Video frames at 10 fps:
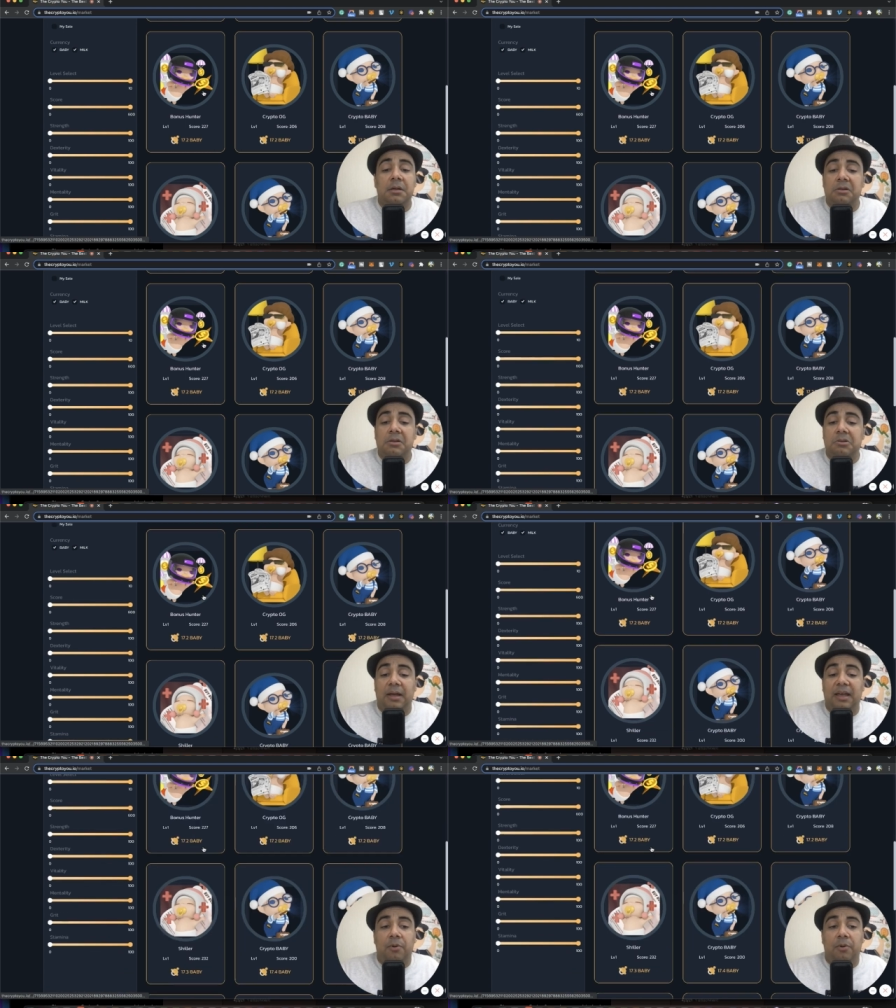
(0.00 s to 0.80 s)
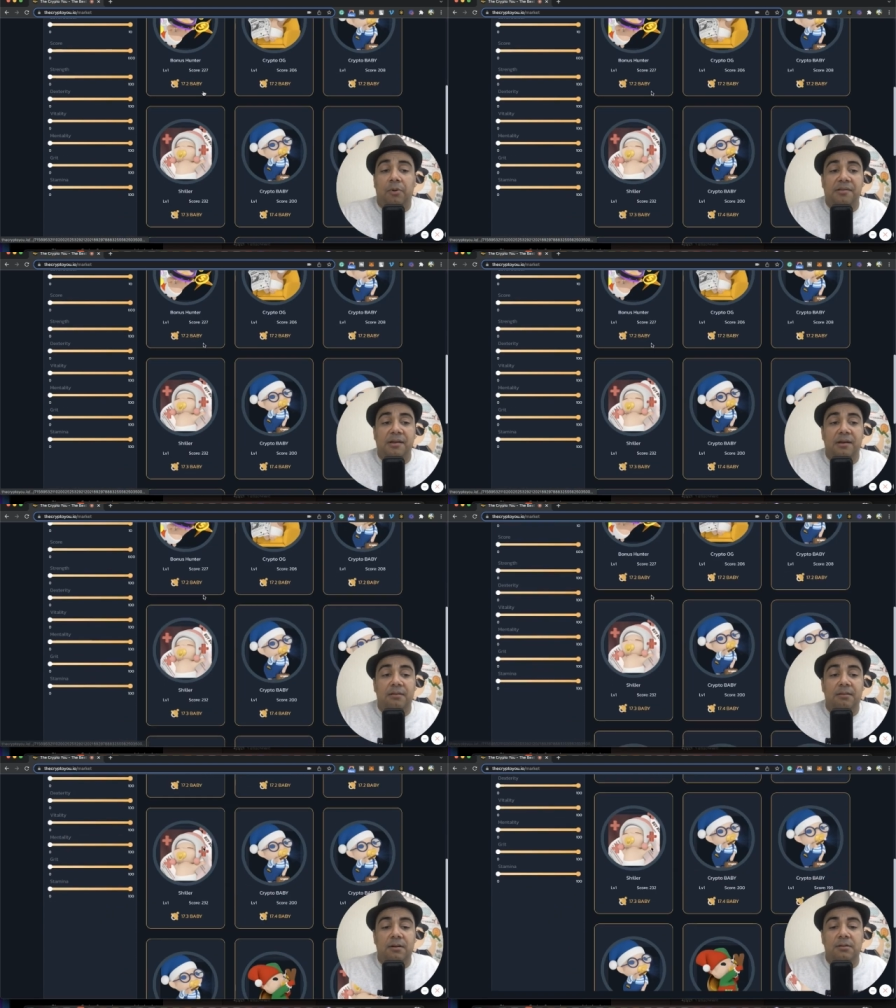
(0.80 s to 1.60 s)
Do I have bonus
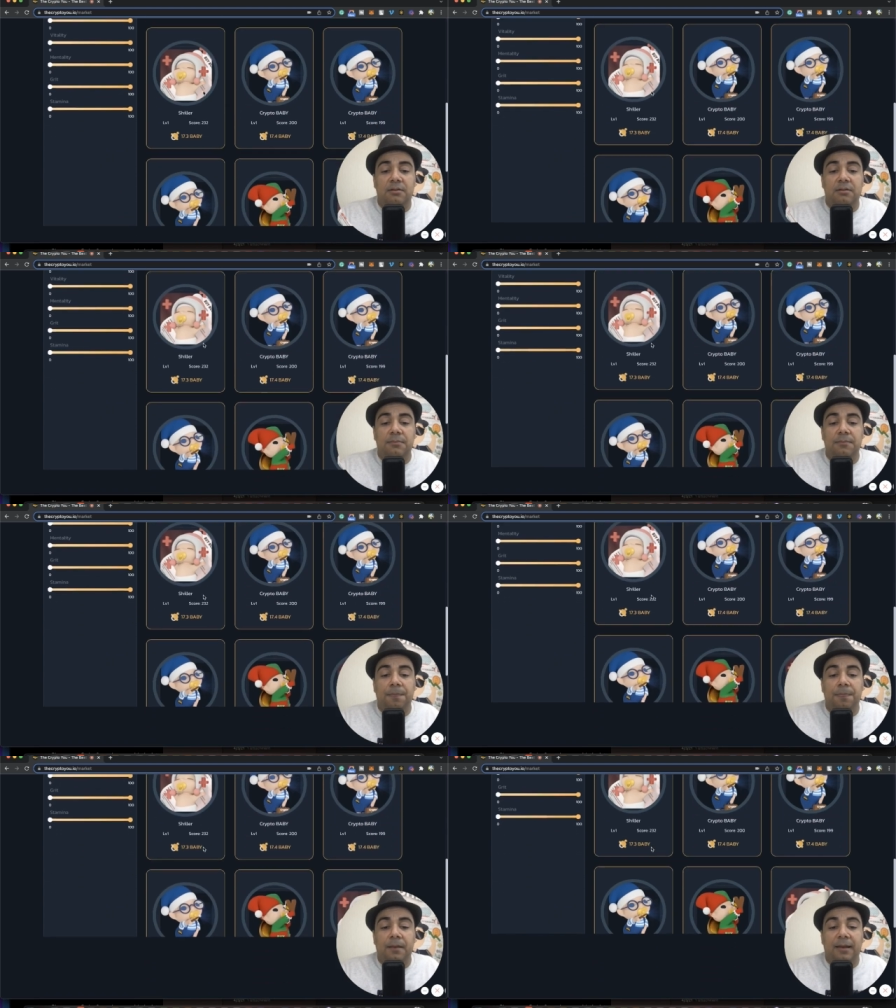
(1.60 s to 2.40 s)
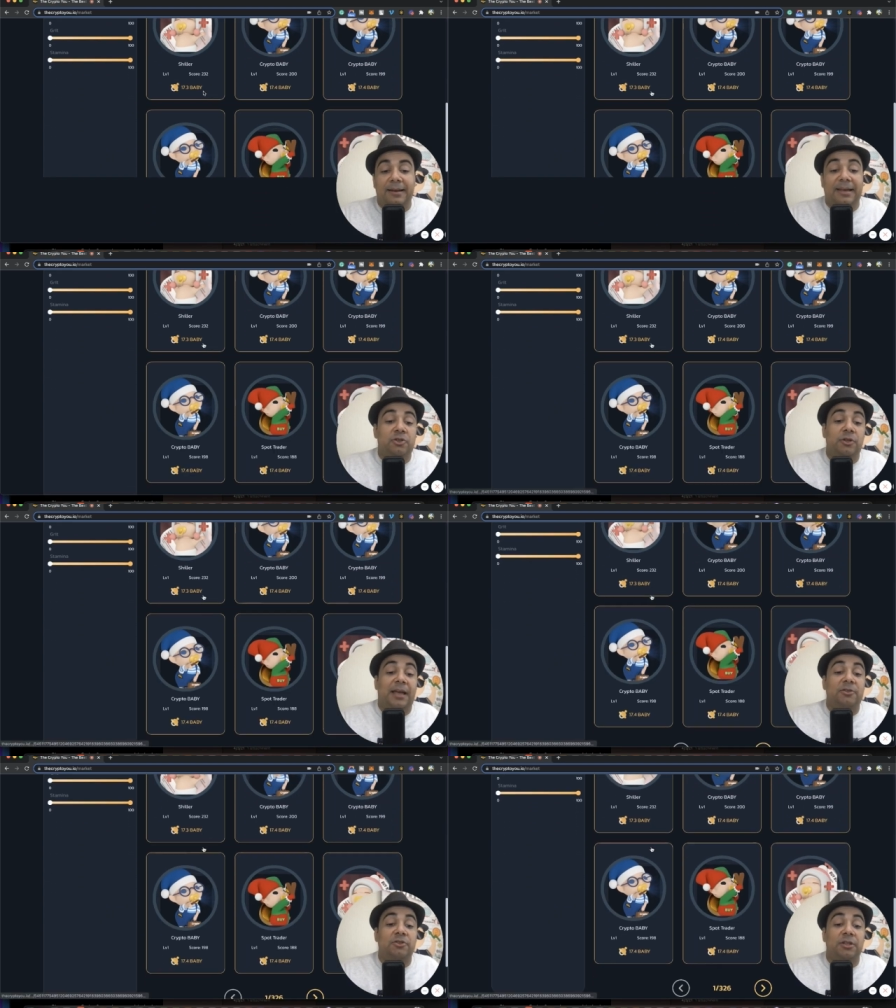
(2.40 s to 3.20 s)
hunter? And I should
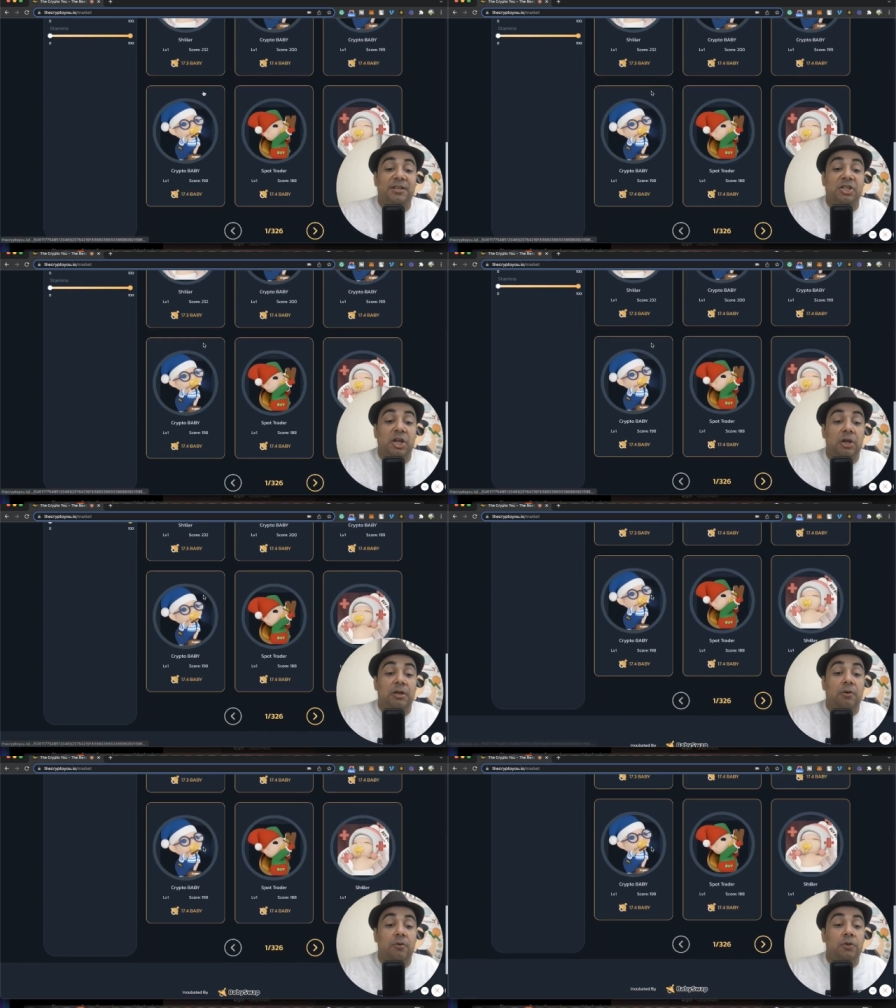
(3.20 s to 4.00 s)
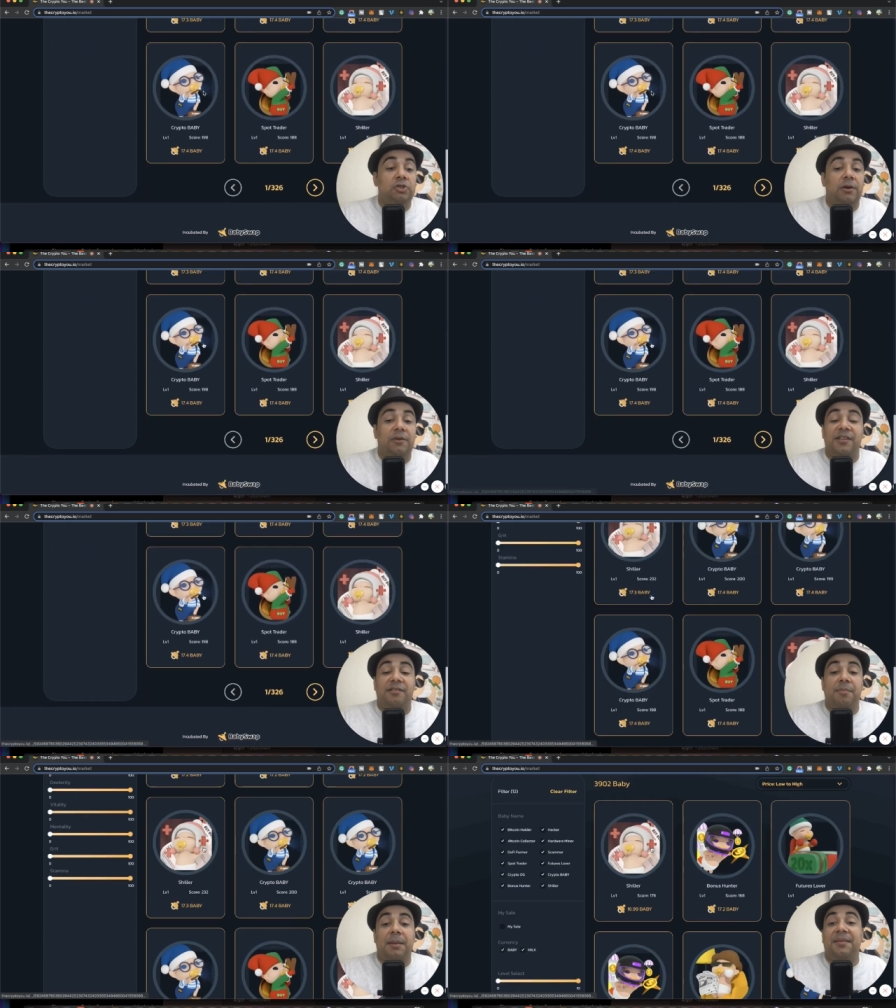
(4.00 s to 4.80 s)
actually check which one of these
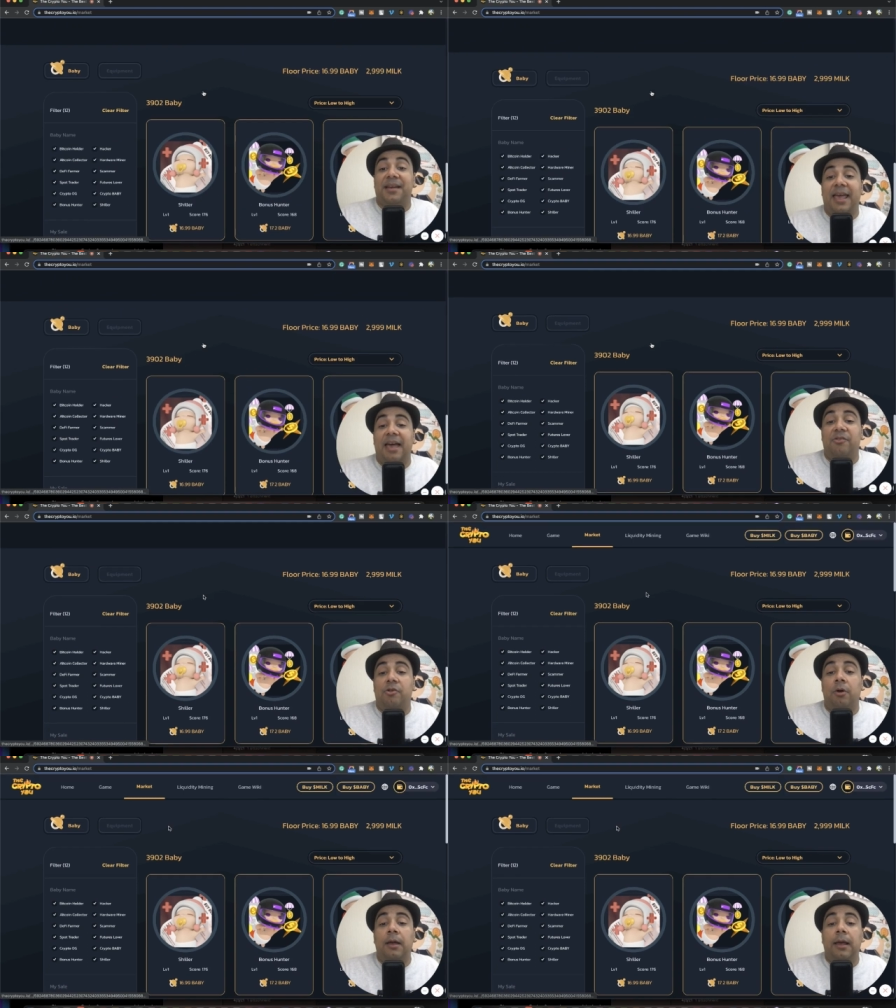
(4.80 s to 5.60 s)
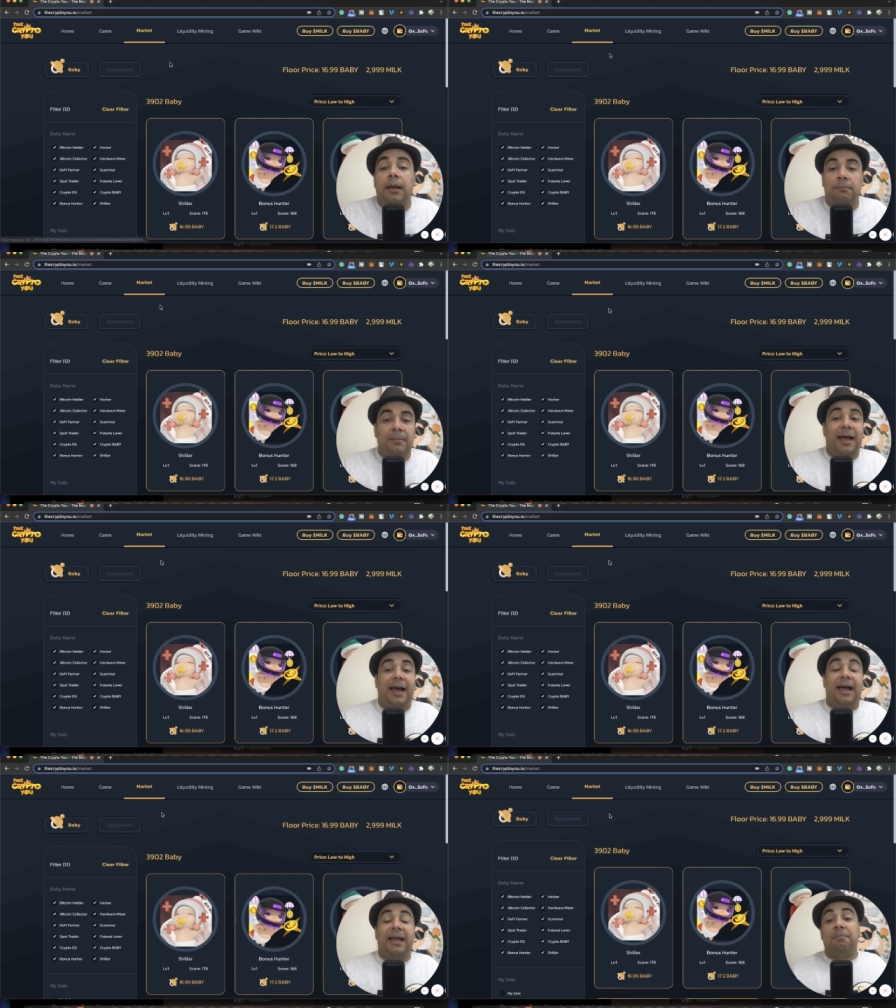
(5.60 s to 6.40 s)
babies I have. So
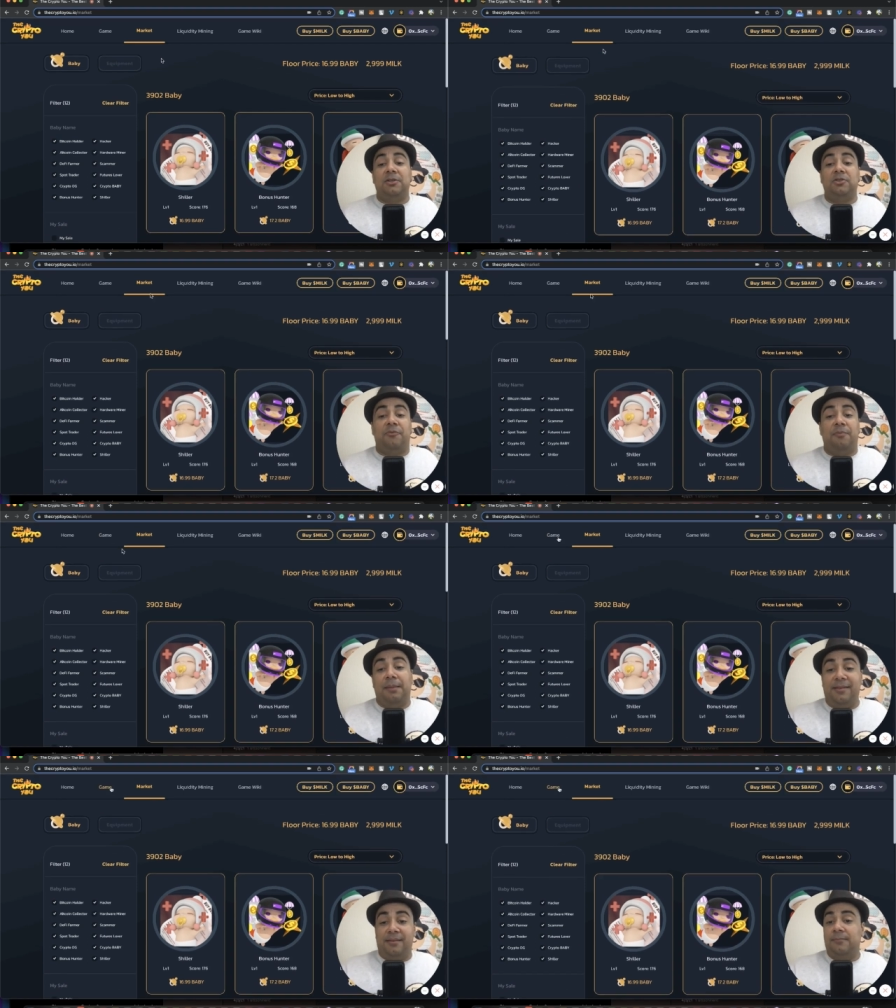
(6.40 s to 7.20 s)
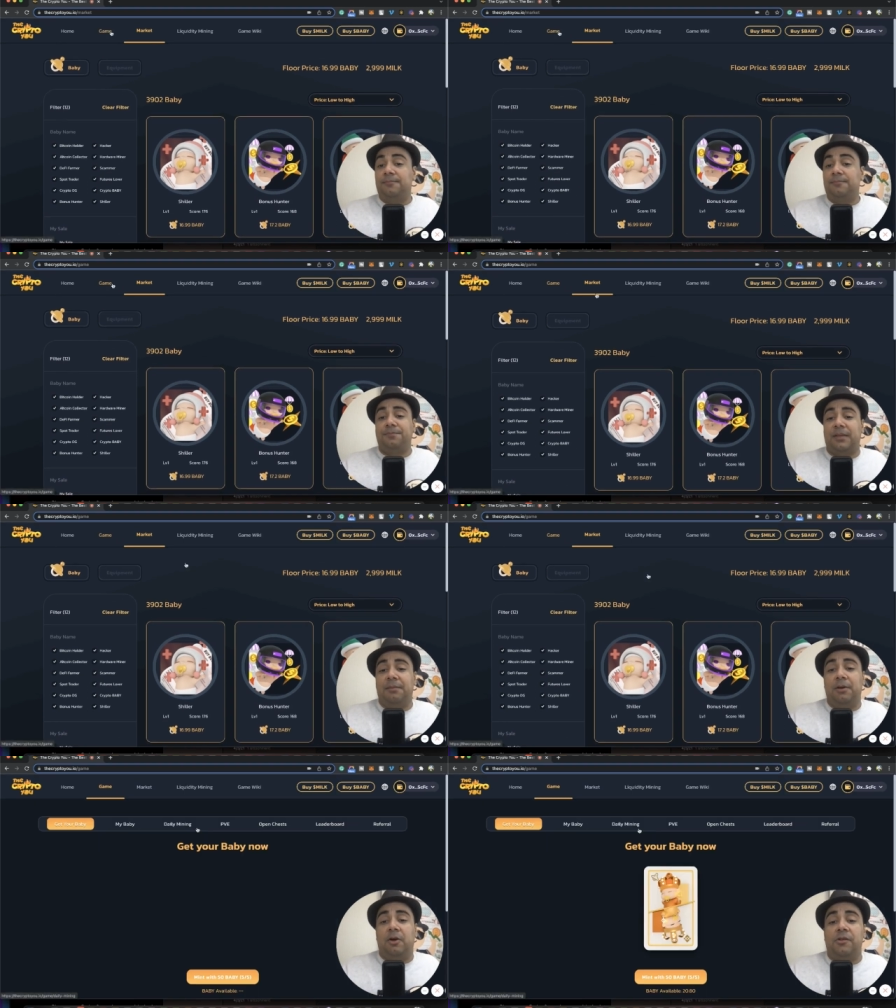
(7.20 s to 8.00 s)
I got a bunch of babies. Let
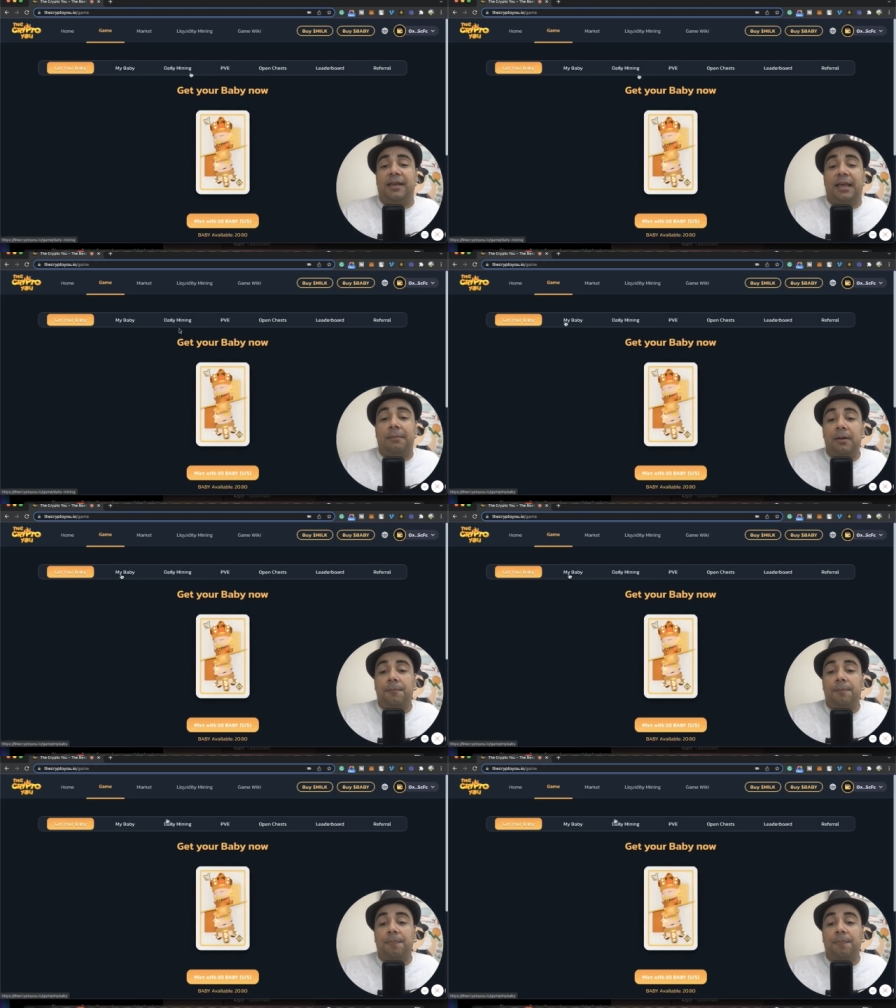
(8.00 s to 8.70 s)
me go to the game.